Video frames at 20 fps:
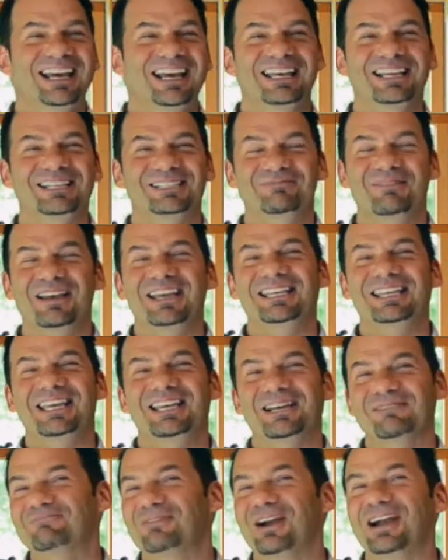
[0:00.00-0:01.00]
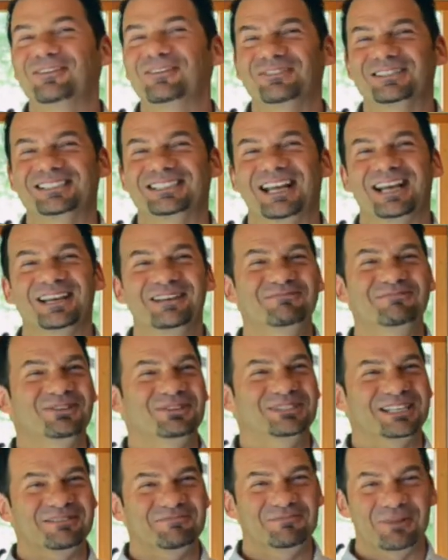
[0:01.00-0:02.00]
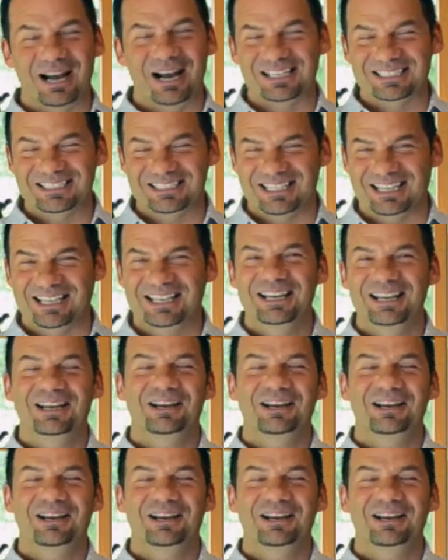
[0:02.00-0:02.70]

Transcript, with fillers: is making a breakfast item using pasta.